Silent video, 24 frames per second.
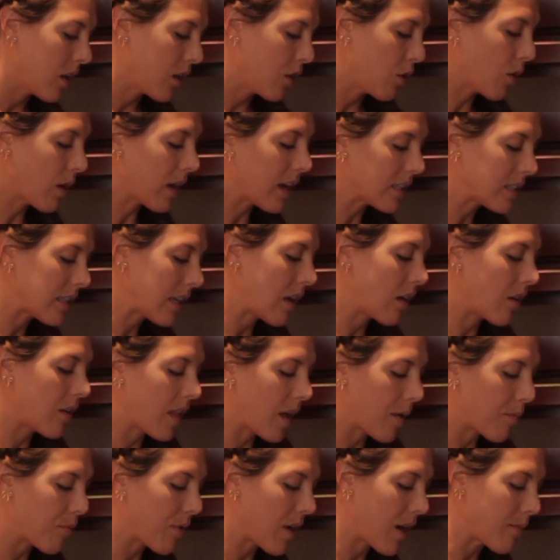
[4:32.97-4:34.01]
you cut down on
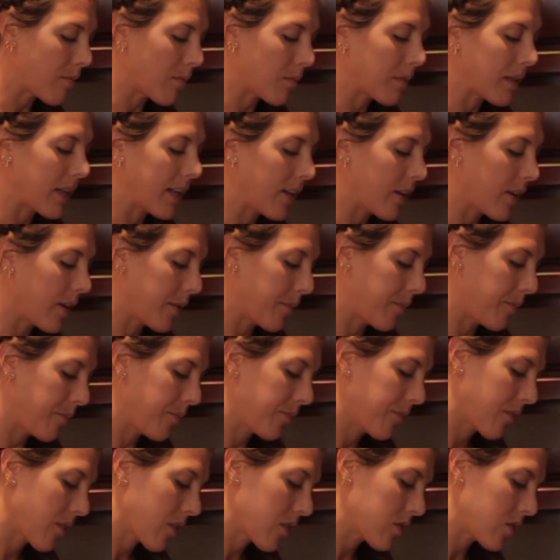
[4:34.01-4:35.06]
that problem later.
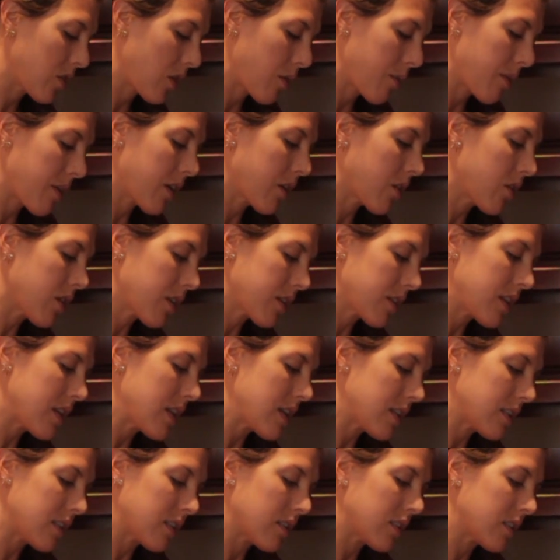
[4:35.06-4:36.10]
So you want to cook
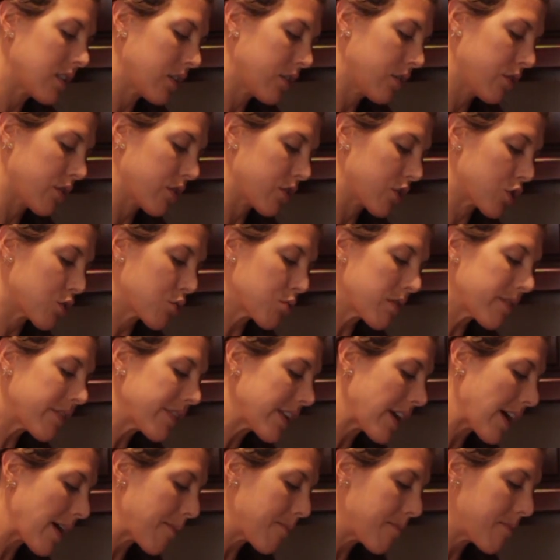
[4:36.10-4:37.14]
these until they're shriveled
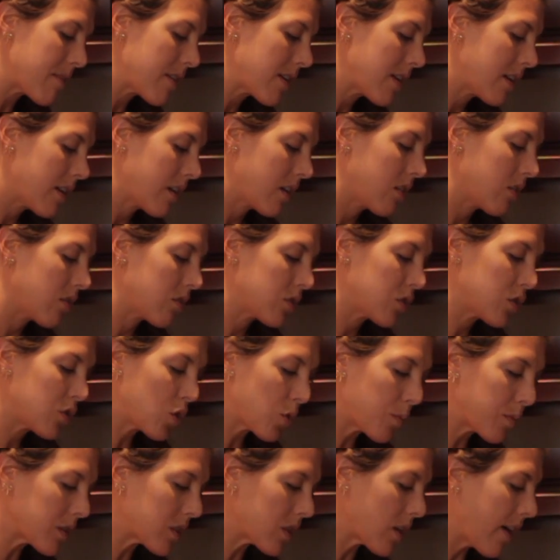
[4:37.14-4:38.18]
up,
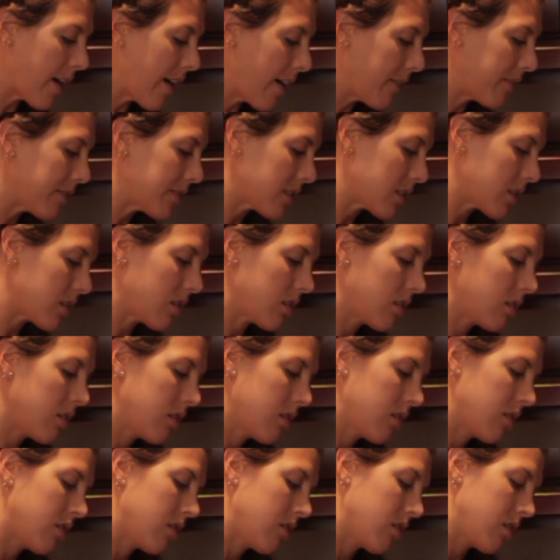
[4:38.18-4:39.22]
super
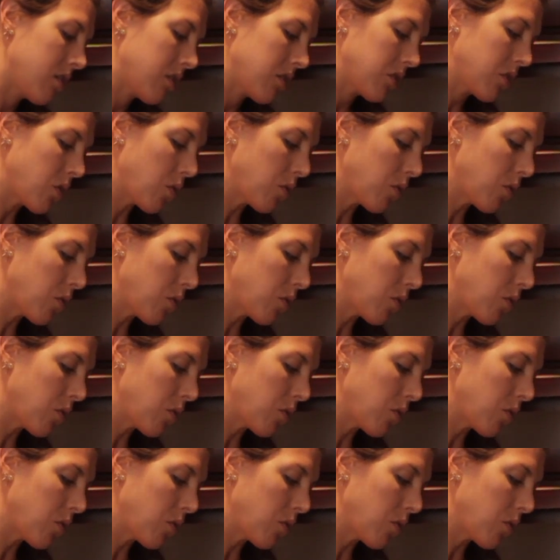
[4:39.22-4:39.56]
soft,